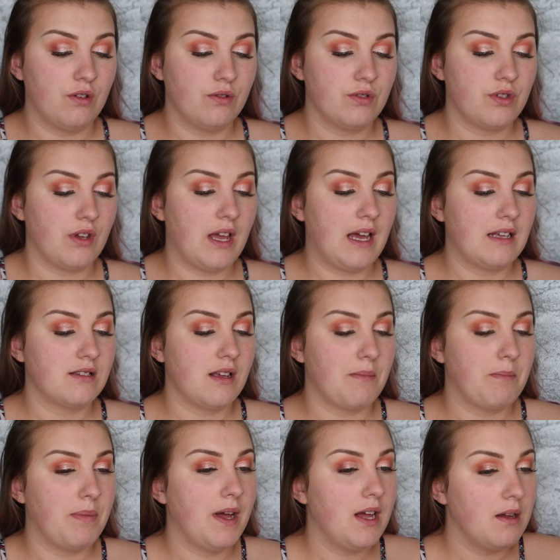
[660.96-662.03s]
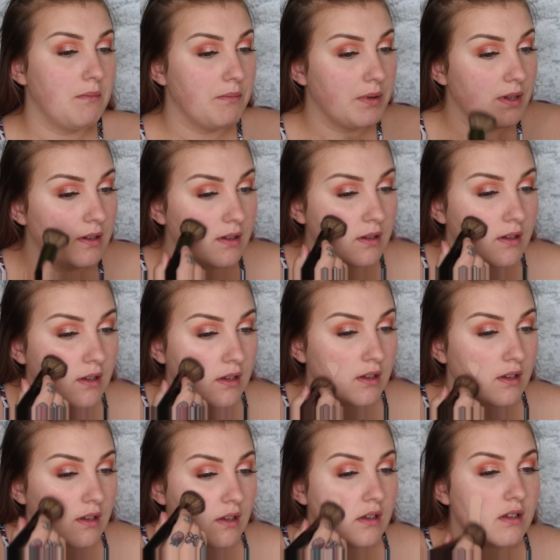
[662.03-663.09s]
also has a pump,
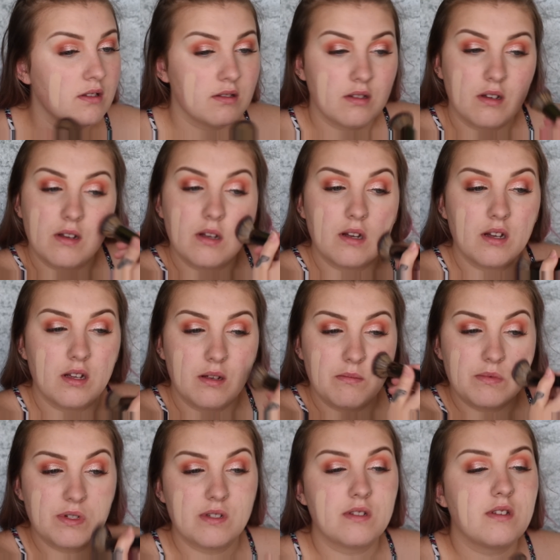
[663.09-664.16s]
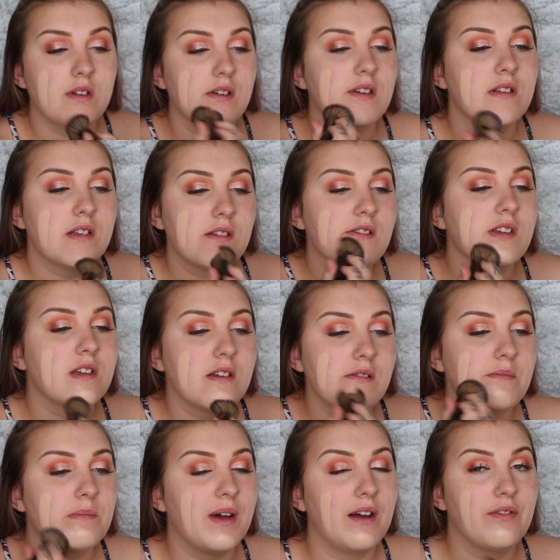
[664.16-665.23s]
so I am just going
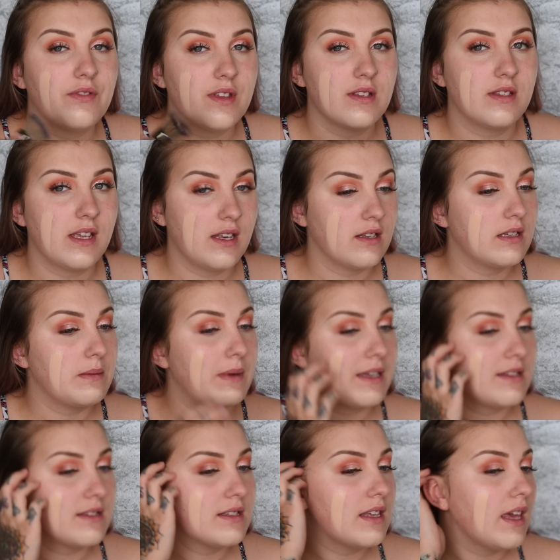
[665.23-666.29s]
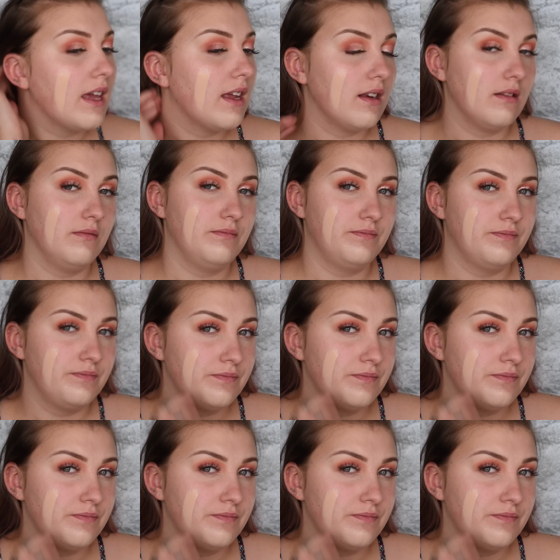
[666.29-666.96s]
to buff this into my skin.